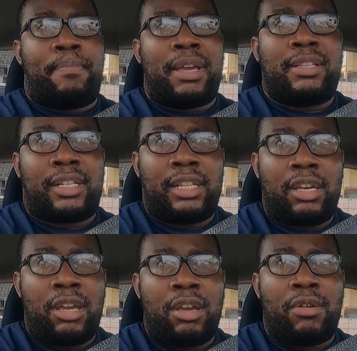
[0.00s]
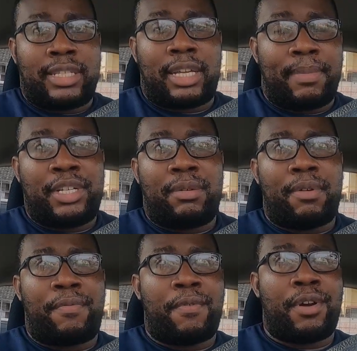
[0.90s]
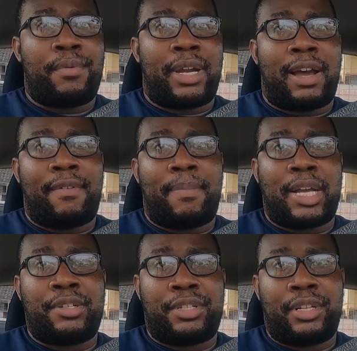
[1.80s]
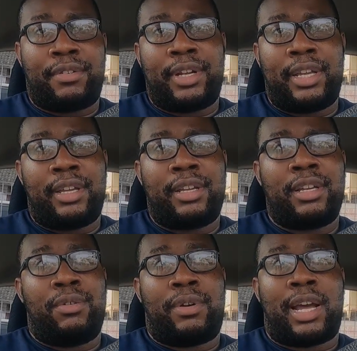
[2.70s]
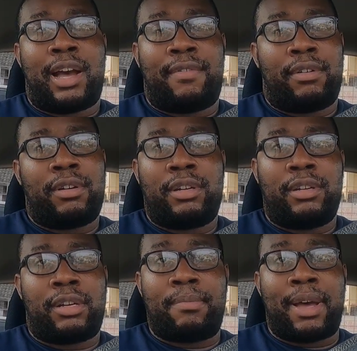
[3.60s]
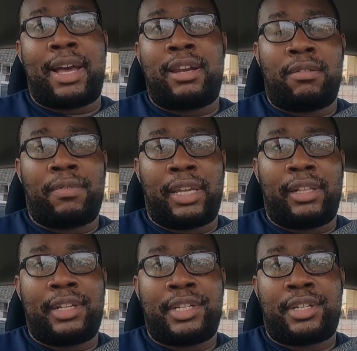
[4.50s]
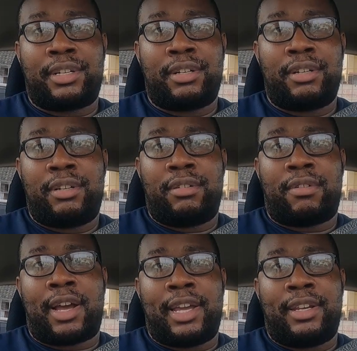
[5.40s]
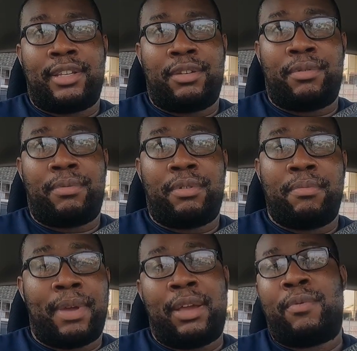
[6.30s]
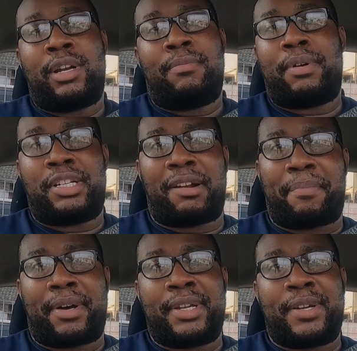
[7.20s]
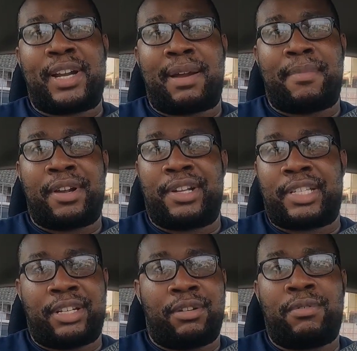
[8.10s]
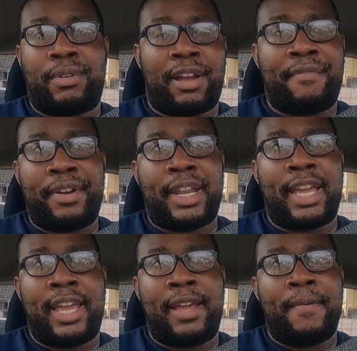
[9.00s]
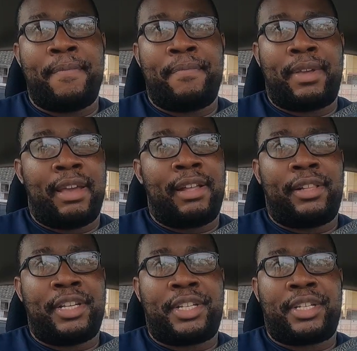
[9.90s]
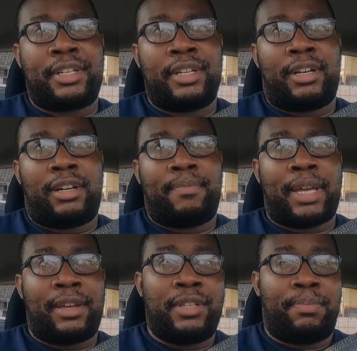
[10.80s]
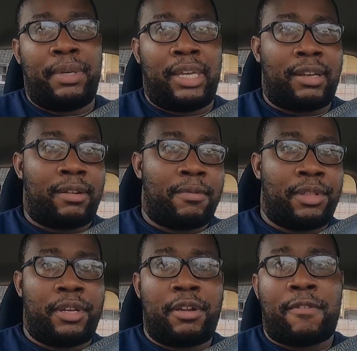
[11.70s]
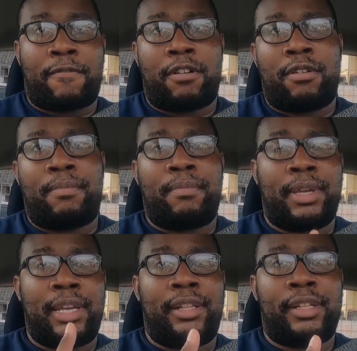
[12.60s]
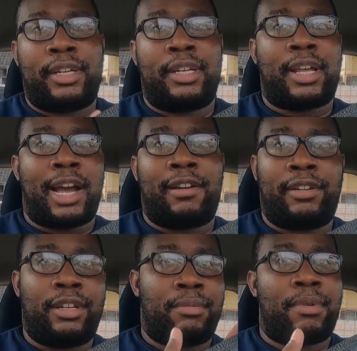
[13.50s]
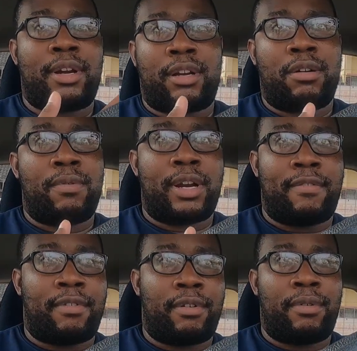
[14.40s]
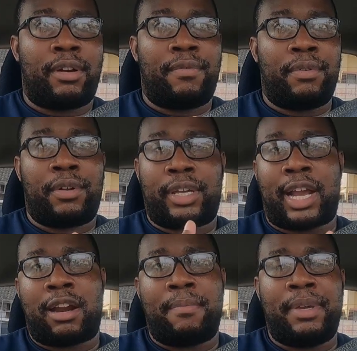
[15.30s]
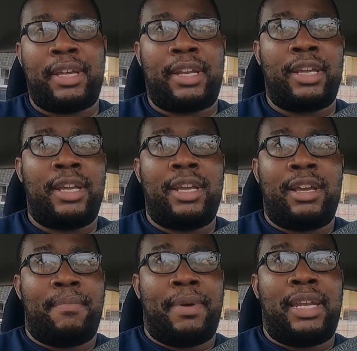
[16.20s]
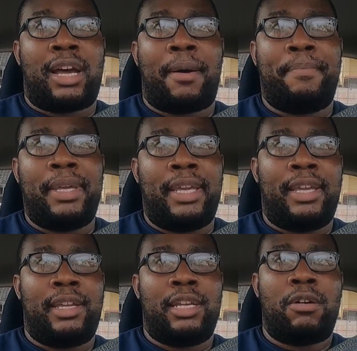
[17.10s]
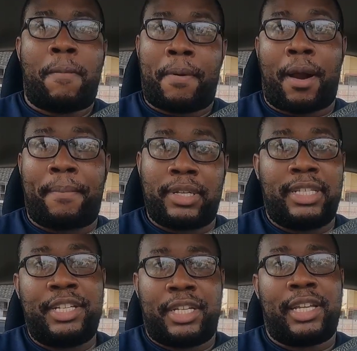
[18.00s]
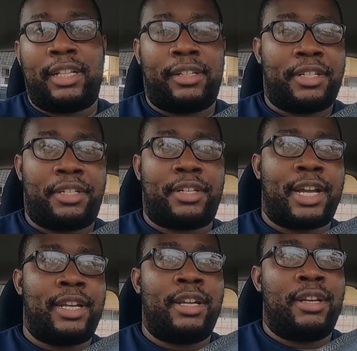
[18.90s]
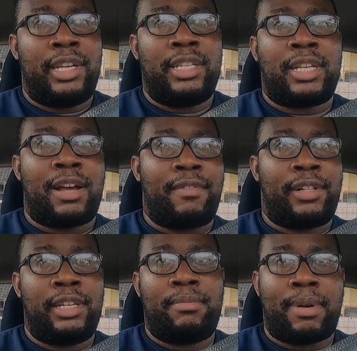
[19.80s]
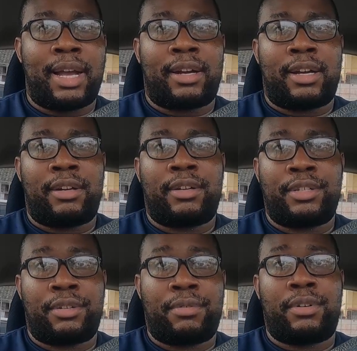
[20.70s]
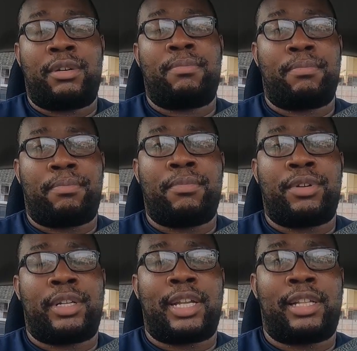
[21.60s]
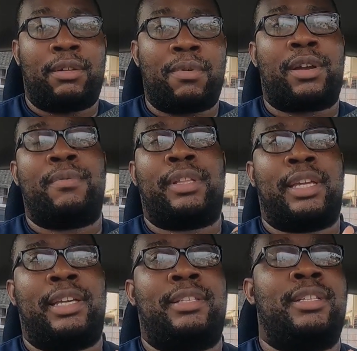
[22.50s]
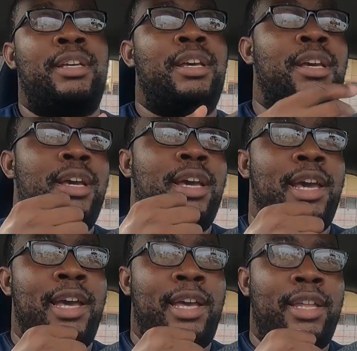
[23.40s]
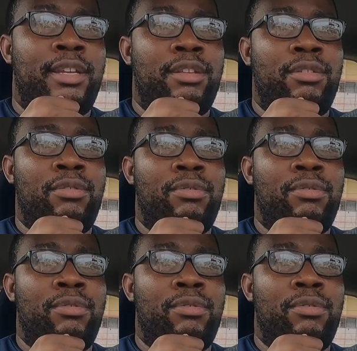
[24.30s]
basically, as I mentioned before, you want to have a bachelor's degree. You want to have a good command of English, right? You may want to brush up on your grammar, because I know everyday English that you speak, whether you're from England, Ireland, America, whatever you are, the Caribbean, may not be proper teaching English, right? You need to have a clean background, because you're going to more than likely working with kids, and